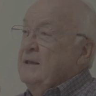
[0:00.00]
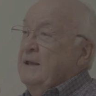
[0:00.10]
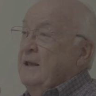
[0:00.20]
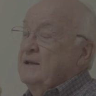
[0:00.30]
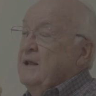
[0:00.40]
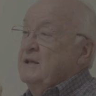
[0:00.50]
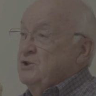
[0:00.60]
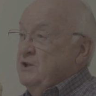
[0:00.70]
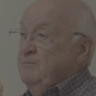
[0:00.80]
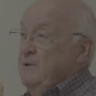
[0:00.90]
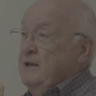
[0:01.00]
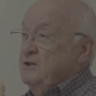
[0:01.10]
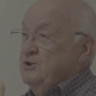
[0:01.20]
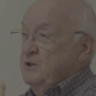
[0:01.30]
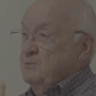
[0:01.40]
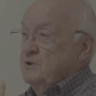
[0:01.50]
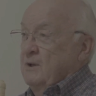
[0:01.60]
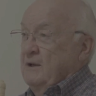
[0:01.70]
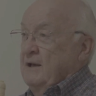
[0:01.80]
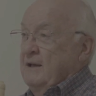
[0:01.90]
and she admitted she was
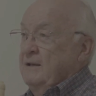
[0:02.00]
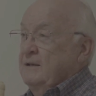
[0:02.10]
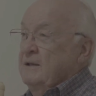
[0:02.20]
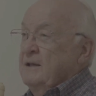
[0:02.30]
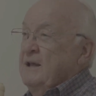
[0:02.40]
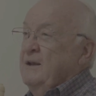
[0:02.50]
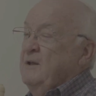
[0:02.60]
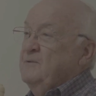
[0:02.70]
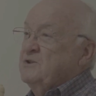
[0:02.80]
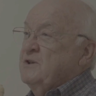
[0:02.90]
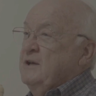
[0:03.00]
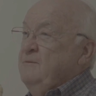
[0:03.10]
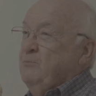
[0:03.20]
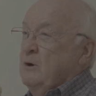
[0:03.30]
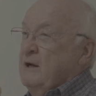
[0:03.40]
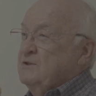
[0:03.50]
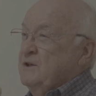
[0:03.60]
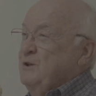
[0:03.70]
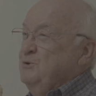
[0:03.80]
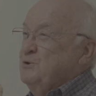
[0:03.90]
lying, and then the state
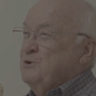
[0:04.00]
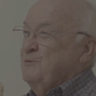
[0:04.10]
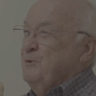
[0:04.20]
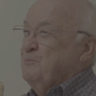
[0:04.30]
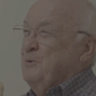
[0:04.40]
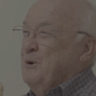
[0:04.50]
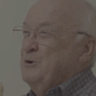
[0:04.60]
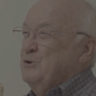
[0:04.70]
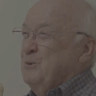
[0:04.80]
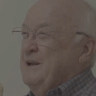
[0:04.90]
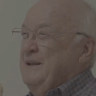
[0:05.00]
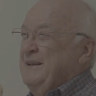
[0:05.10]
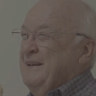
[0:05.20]
prosecutes her for perjury.